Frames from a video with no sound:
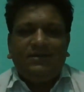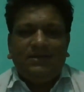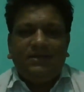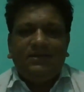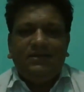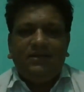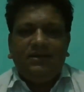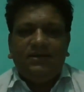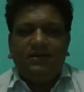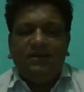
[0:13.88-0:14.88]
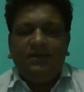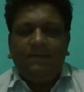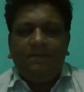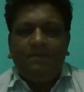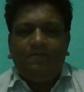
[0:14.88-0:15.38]
10 here,
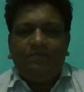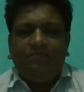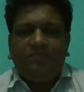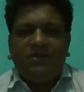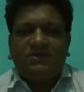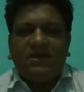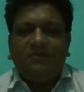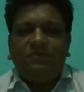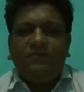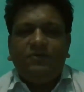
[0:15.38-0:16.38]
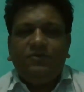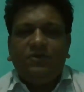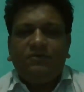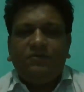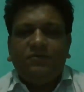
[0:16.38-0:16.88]
but some of you
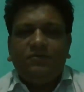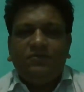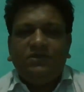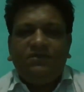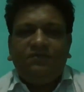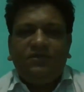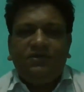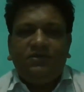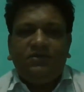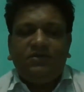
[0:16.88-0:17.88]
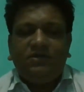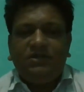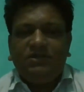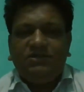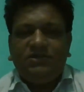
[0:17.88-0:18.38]
are from different
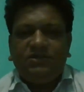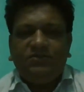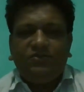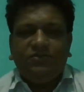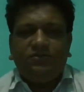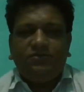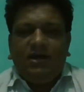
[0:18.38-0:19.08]
institution.